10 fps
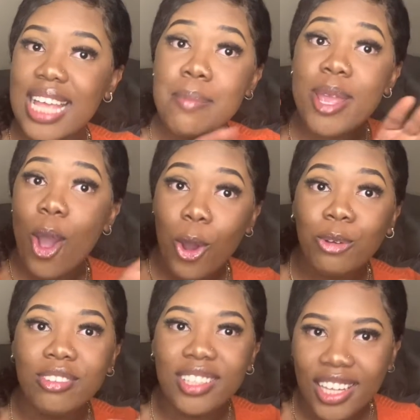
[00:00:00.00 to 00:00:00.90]
They be
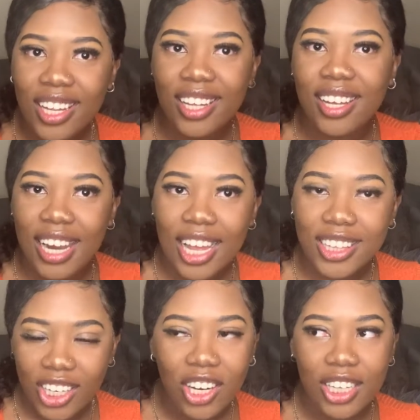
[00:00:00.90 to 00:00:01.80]
ODing, like,
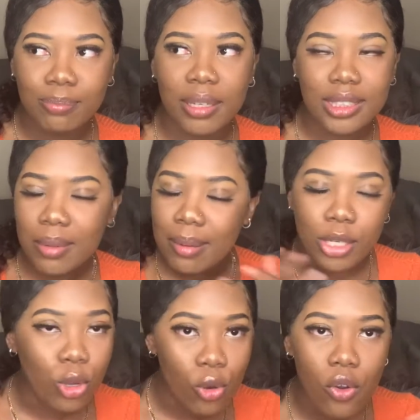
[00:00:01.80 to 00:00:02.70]
literally. But some of them
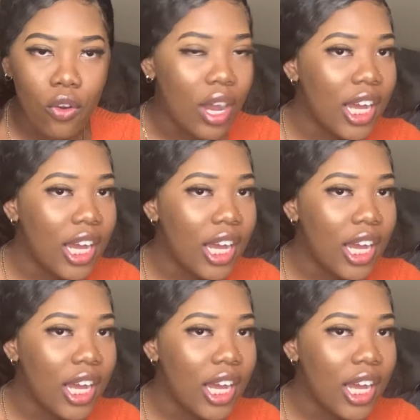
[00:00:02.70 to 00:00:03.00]
are cool.